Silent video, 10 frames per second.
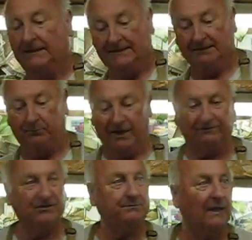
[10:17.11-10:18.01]
It's a
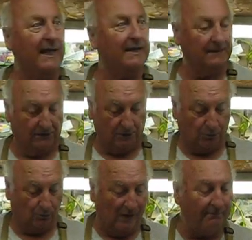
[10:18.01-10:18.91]
breakfast plate, a
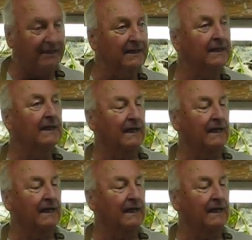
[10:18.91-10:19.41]
little ramekin,